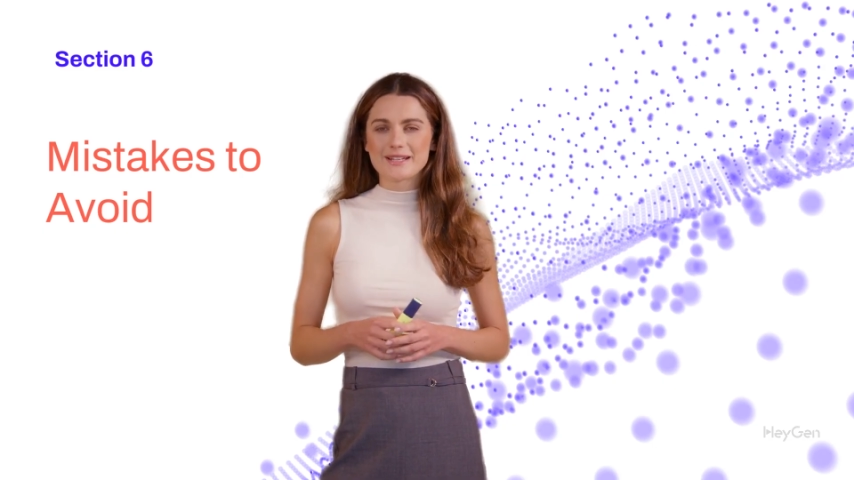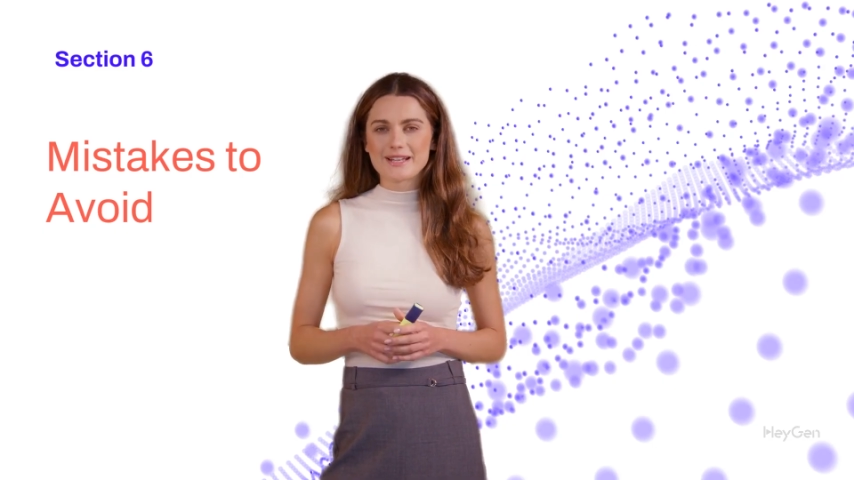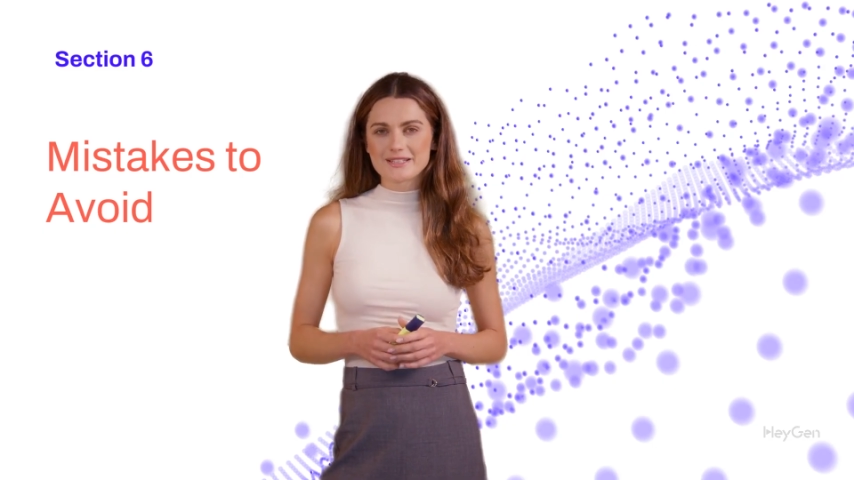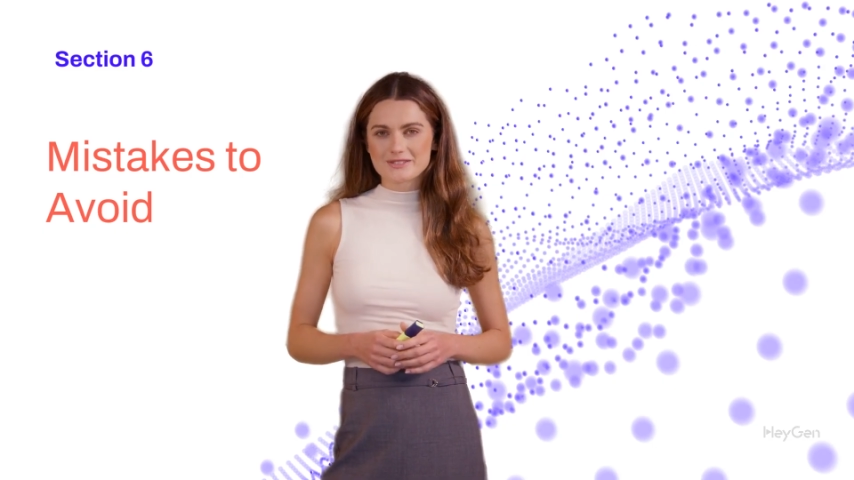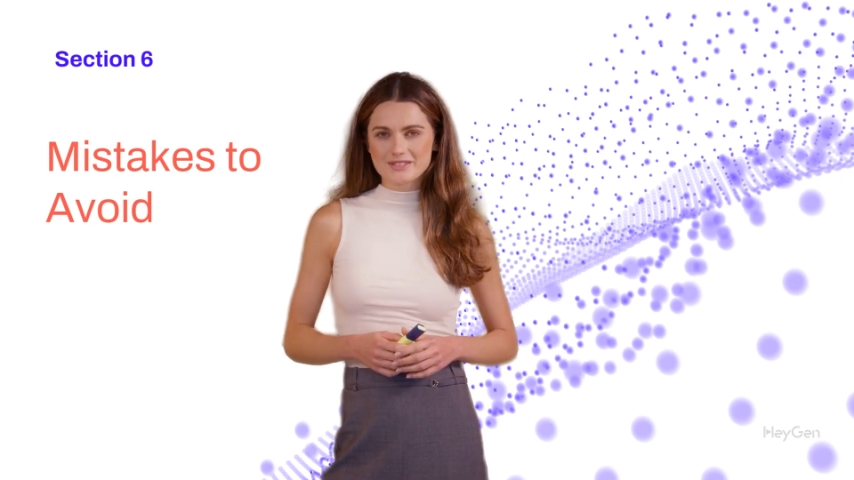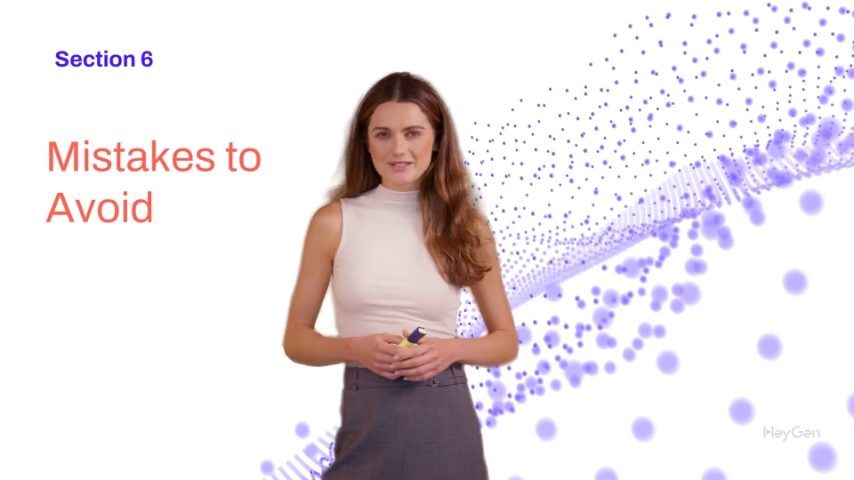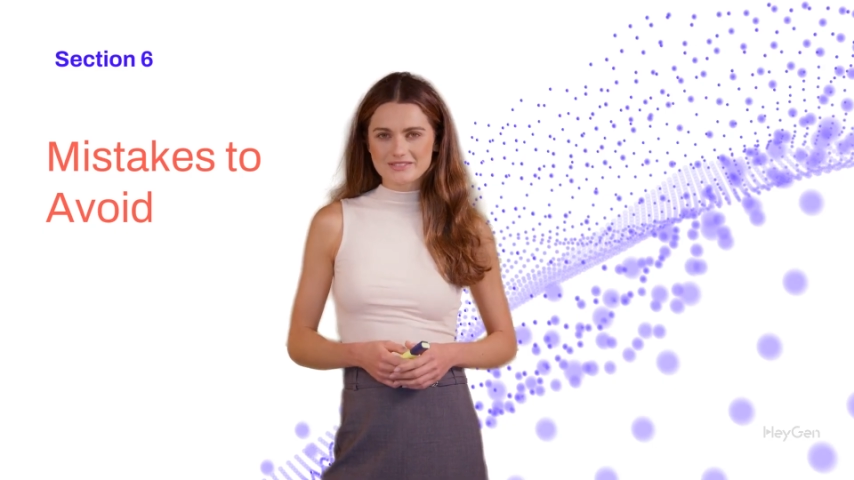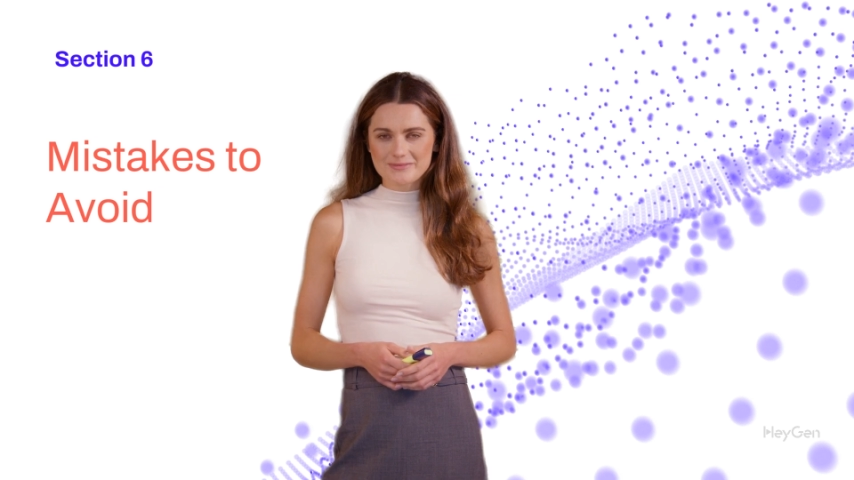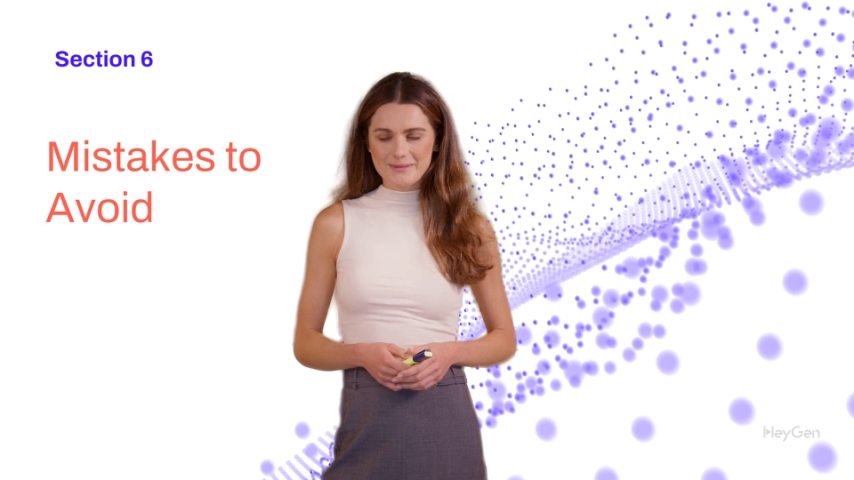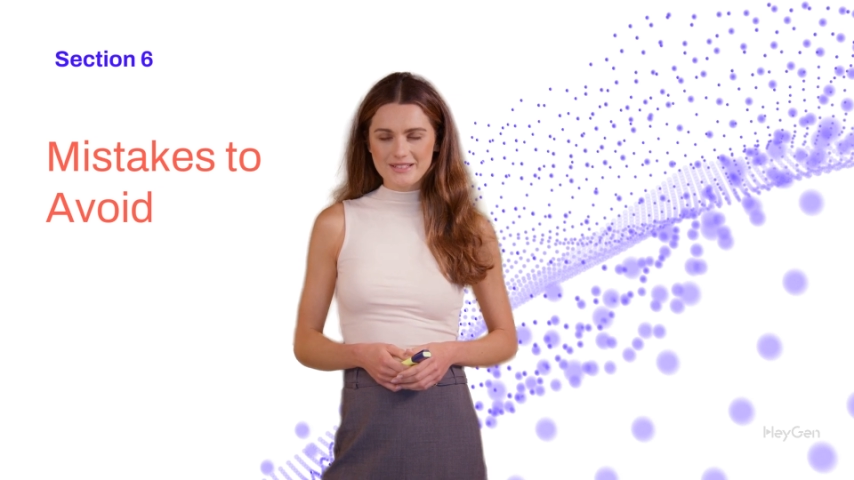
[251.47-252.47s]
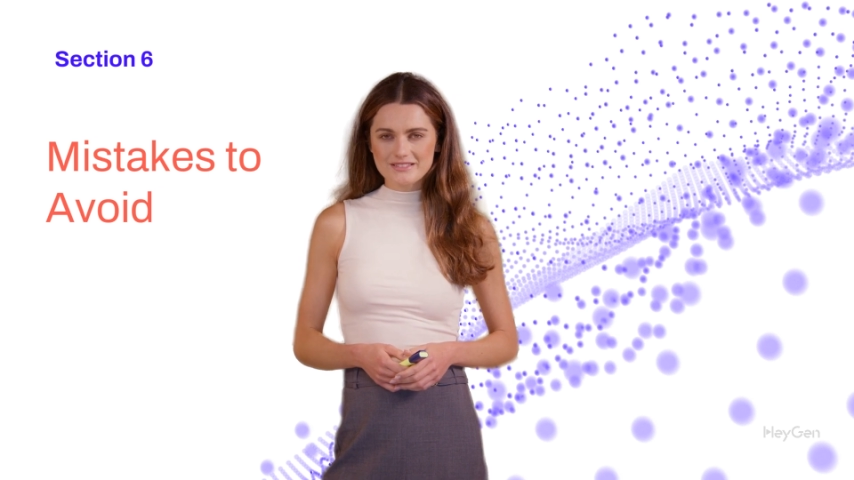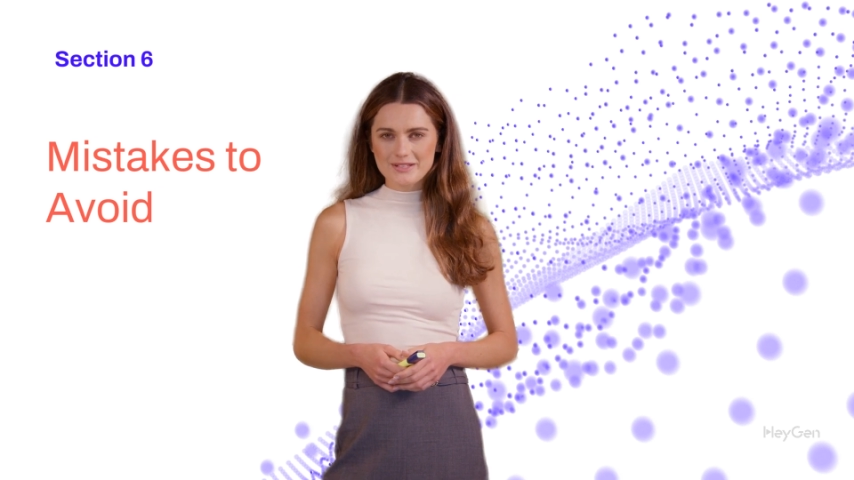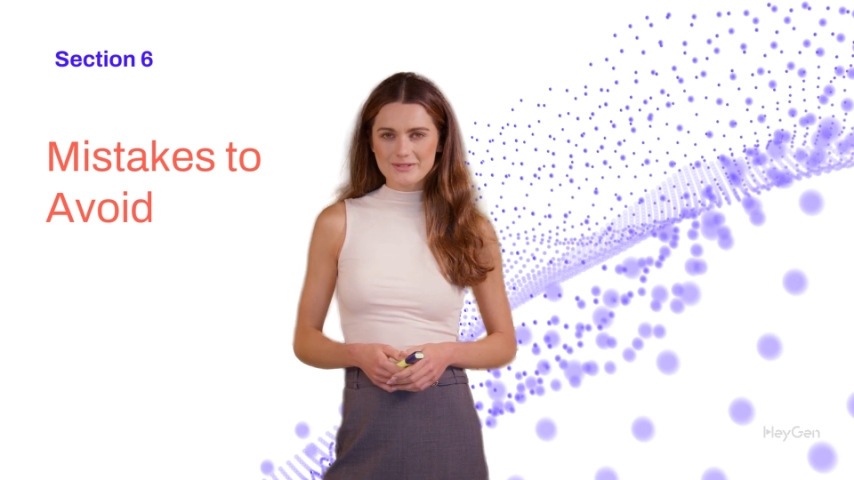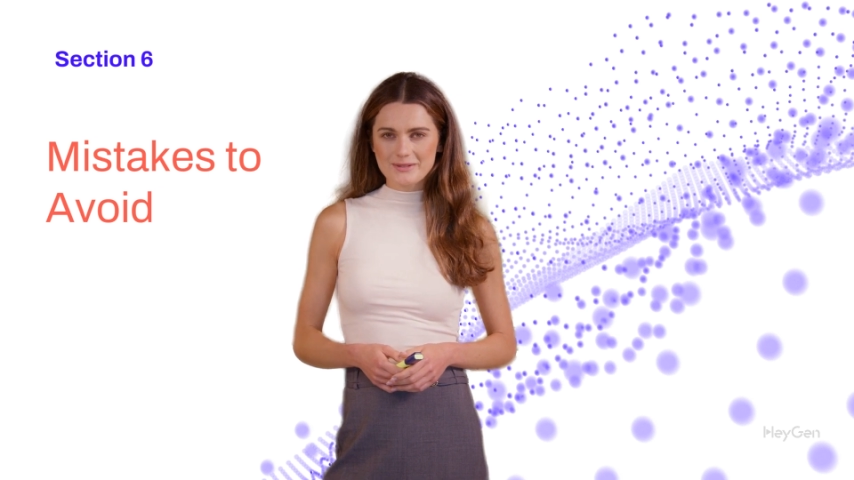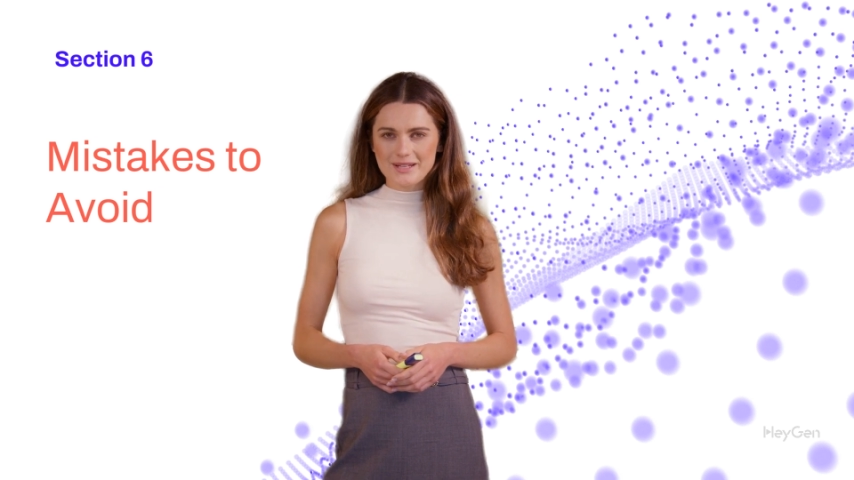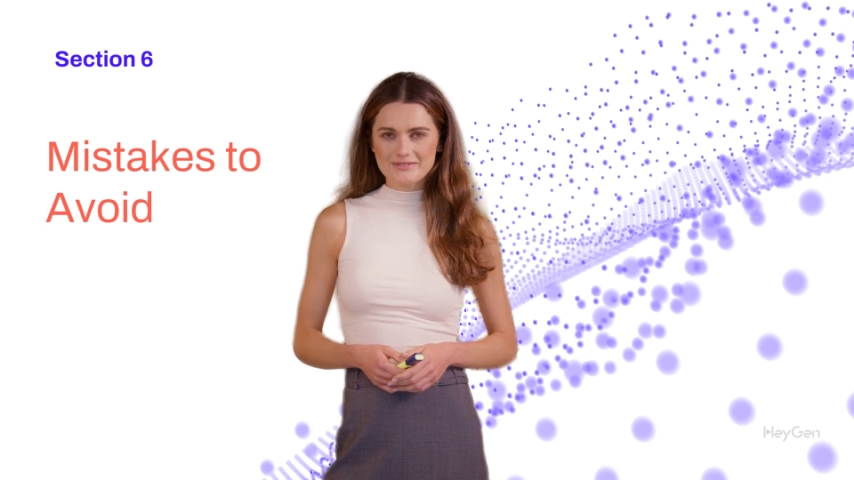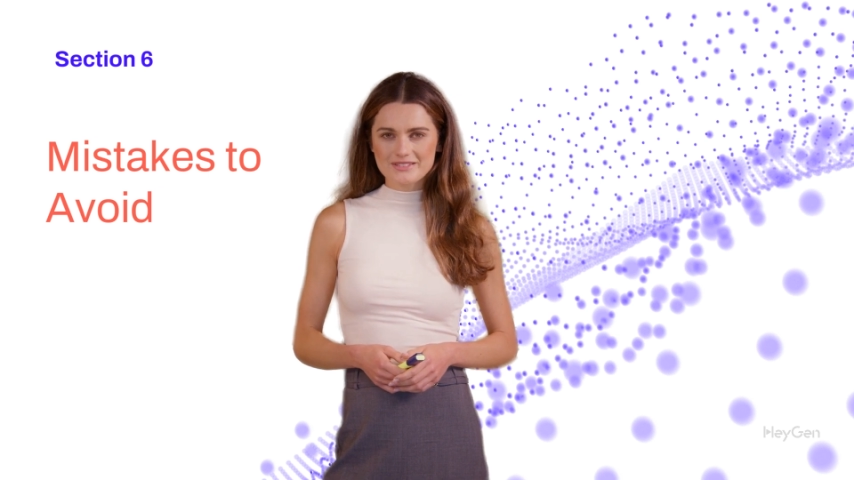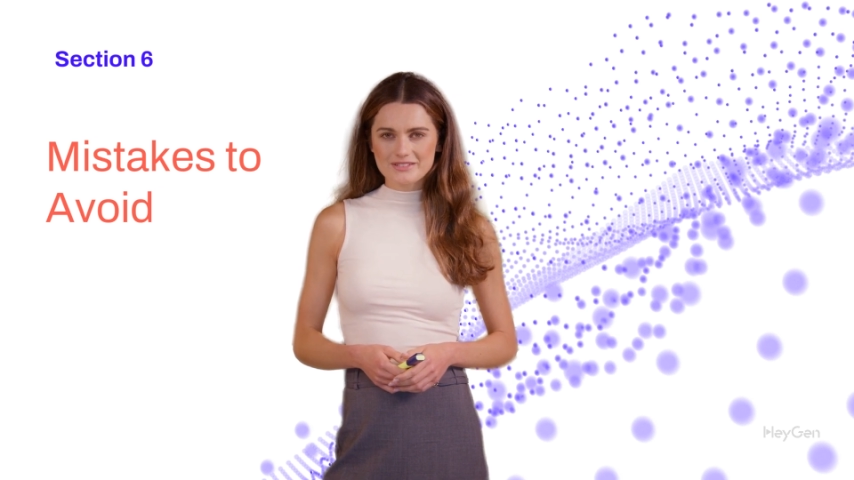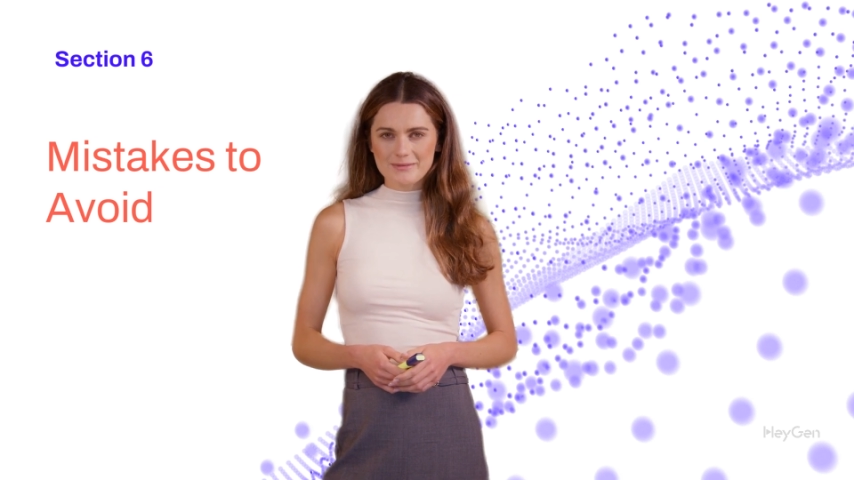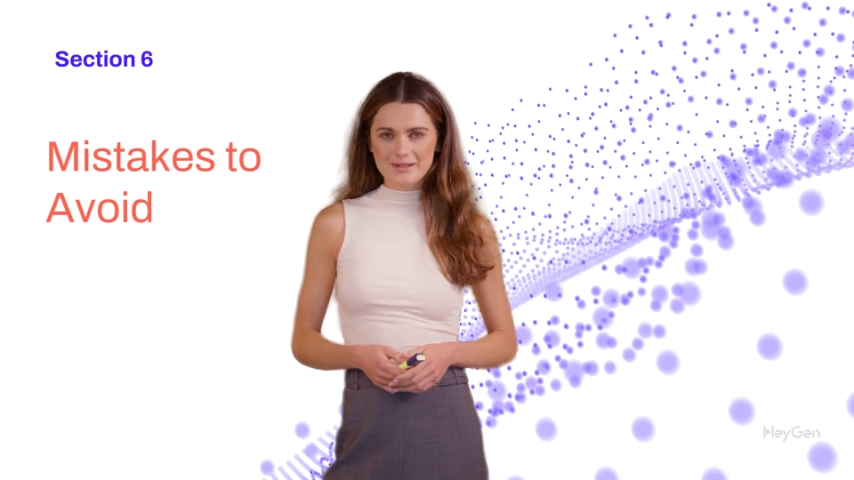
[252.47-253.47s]
and adjust based on your life
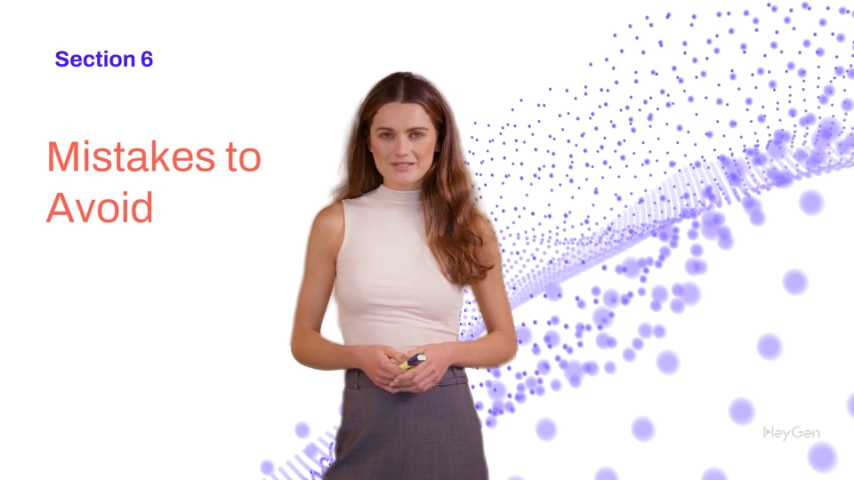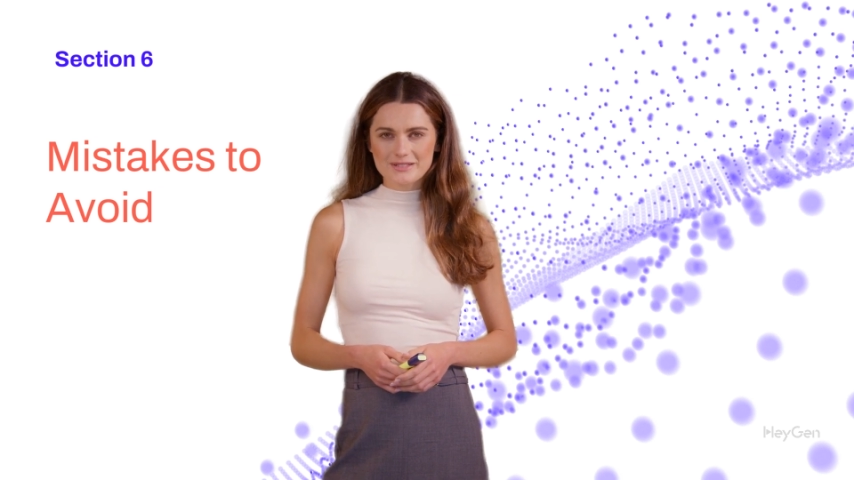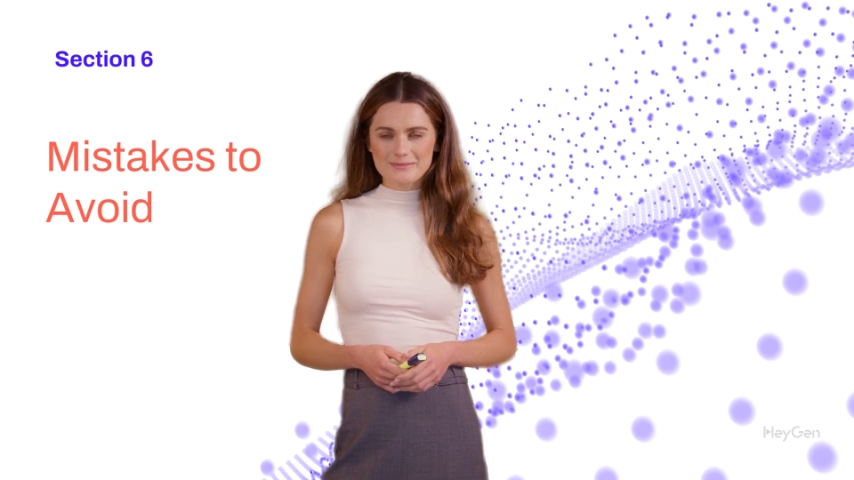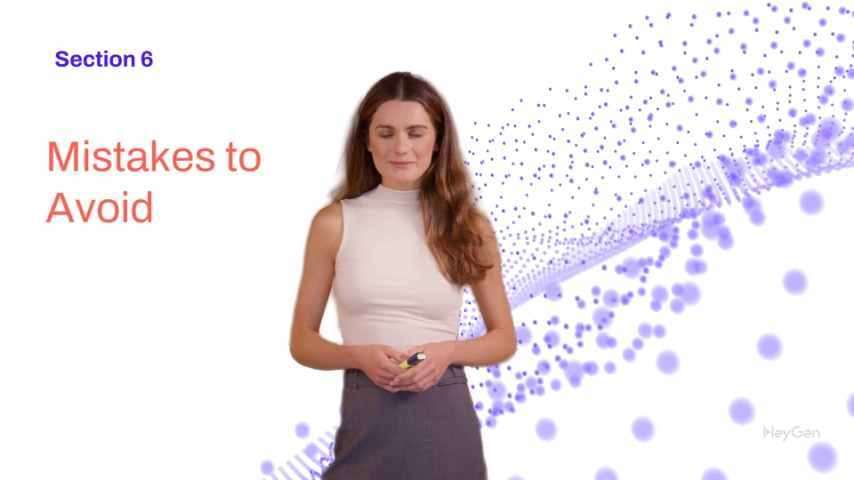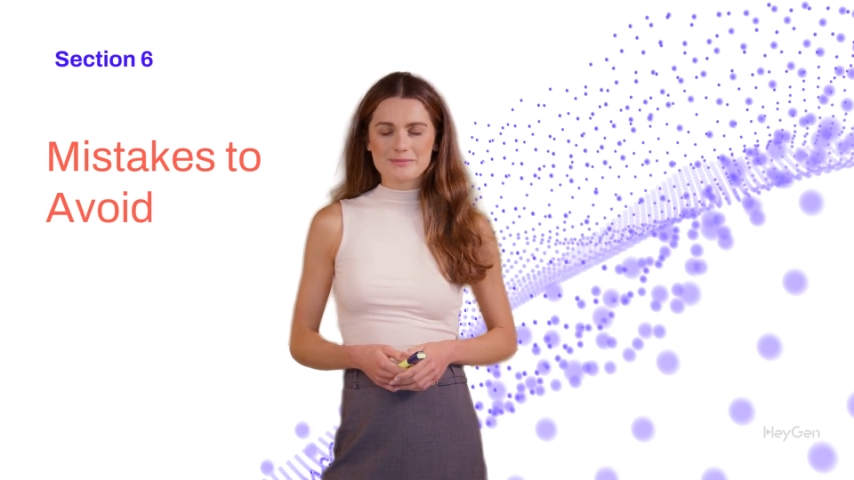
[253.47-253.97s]
situation.